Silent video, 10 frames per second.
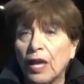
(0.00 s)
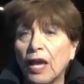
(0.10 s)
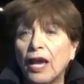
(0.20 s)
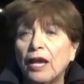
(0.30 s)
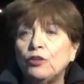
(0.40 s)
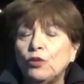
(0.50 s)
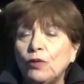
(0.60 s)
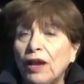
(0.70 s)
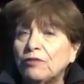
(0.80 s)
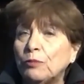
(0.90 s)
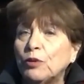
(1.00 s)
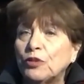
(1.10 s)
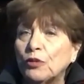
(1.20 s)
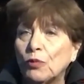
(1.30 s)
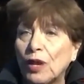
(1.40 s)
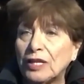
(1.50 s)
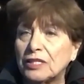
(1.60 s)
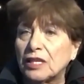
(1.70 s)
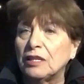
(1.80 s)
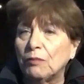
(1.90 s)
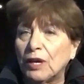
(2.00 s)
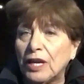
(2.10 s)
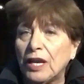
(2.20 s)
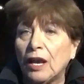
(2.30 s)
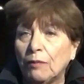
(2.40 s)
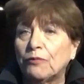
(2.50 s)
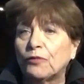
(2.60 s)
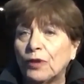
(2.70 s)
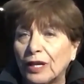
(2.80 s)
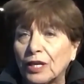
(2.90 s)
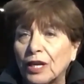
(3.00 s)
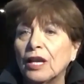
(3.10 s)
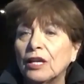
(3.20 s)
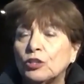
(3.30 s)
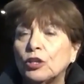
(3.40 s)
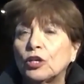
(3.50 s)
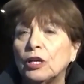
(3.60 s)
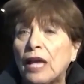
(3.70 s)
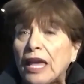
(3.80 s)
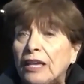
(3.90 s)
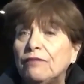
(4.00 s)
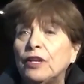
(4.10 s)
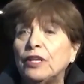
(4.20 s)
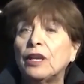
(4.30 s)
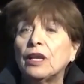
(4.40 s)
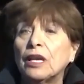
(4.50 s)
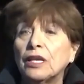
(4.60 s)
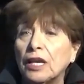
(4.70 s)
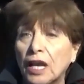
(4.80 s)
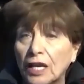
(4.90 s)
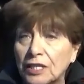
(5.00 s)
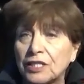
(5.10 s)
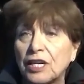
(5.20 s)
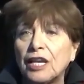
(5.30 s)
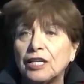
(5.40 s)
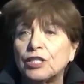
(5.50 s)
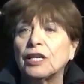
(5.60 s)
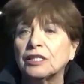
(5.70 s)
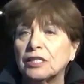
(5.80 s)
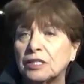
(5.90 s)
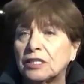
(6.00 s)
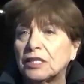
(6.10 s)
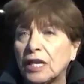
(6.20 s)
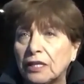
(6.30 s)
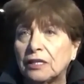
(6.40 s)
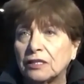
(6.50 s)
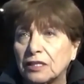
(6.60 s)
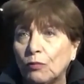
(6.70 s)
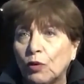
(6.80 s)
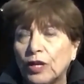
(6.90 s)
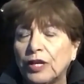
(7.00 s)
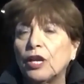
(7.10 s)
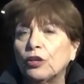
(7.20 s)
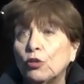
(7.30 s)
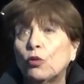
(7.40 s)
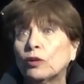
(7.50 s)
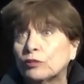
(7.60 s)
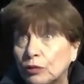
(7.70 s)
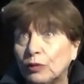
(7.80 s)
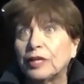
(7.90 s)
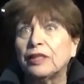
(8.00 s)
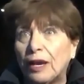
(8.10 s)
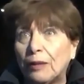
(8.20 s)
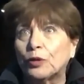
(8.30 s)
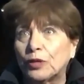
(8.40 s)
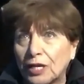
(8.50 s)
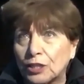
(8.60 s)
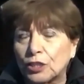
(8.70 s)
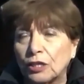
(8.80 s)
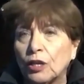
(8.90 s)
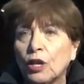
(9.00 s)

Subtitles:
And you have to put the rights and the money up front to even get on a stage and say to someone, you're doing that production.